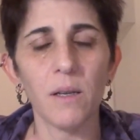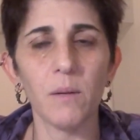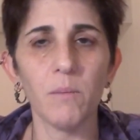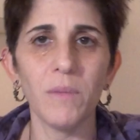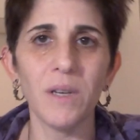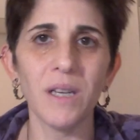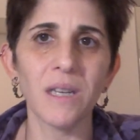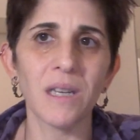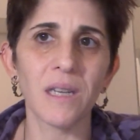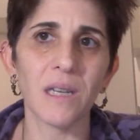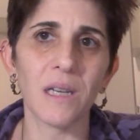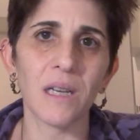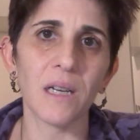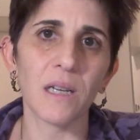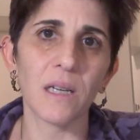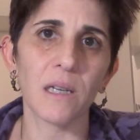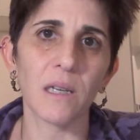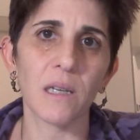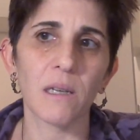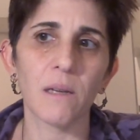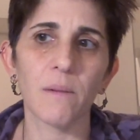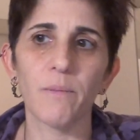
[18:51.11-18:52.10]
The
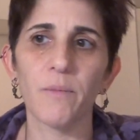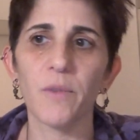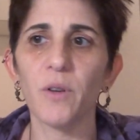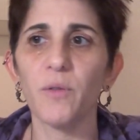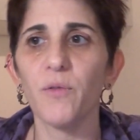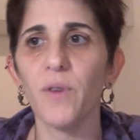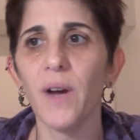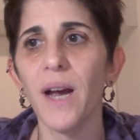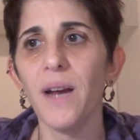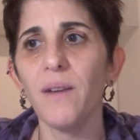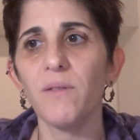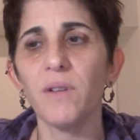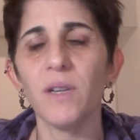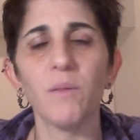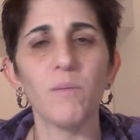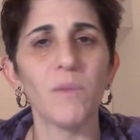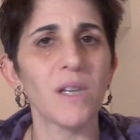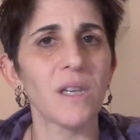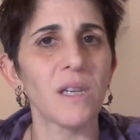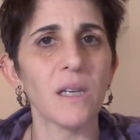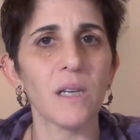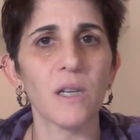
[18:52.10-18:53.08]
mystics, the 5D
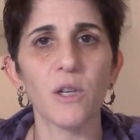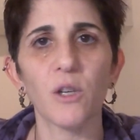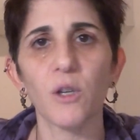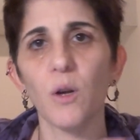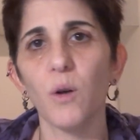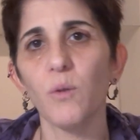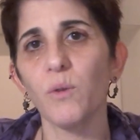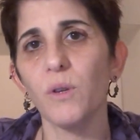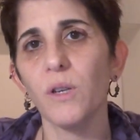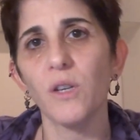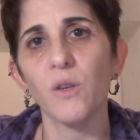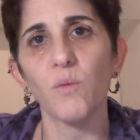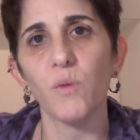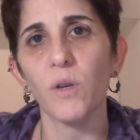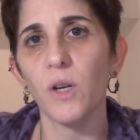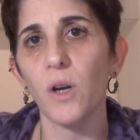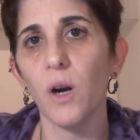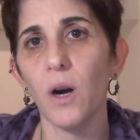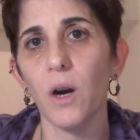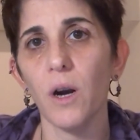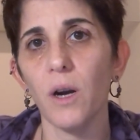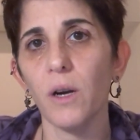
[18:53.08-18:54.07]
mystics, don't
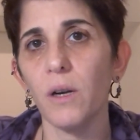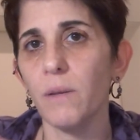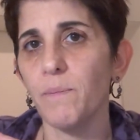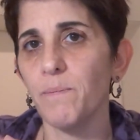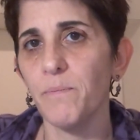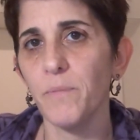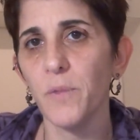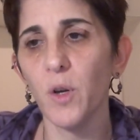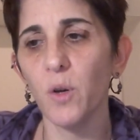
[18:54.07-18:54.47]
disregard.